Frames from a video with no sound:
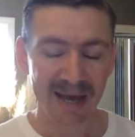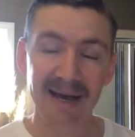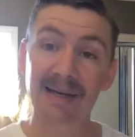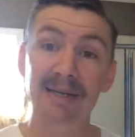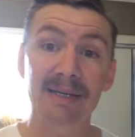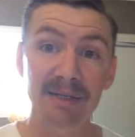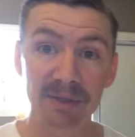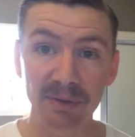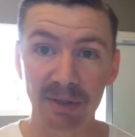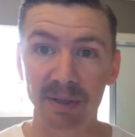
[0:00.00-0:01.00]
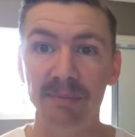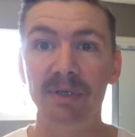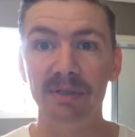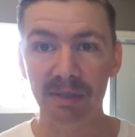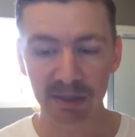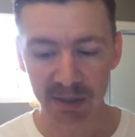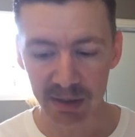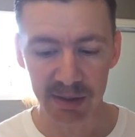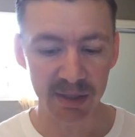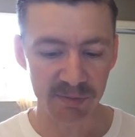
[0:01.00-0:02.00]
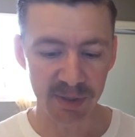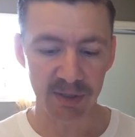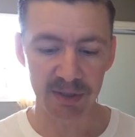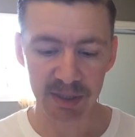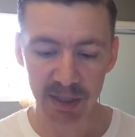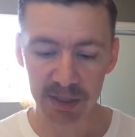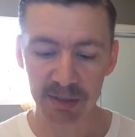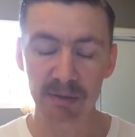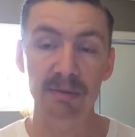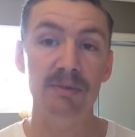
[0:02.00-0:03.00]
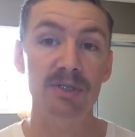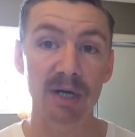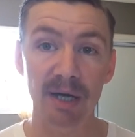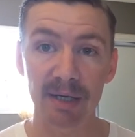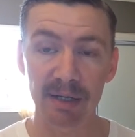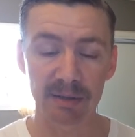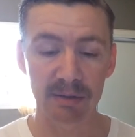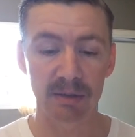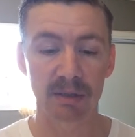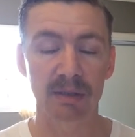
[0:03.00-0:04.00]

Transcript: I can't do that because it does give me irritation. Try it out.